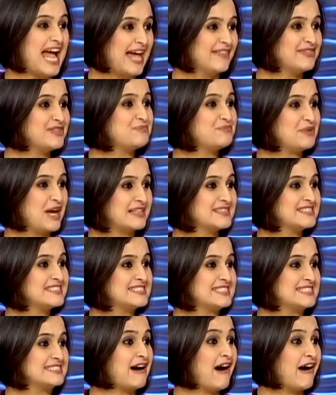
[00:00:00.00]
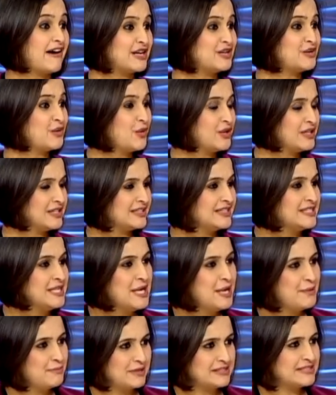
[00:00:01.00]
and the practices are in order.
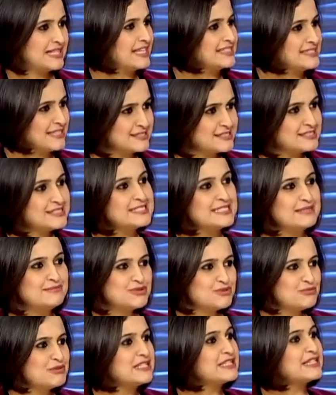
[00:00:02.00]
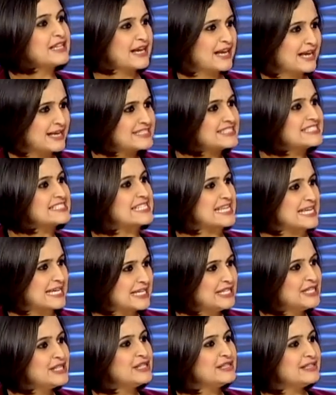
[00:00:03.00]
But that doesn't seem to be the case
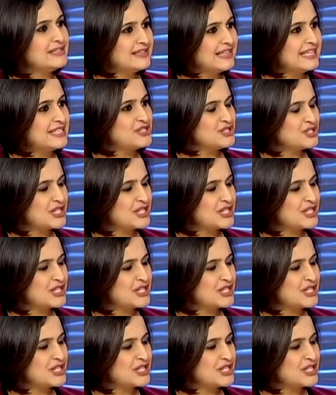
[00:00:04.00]
in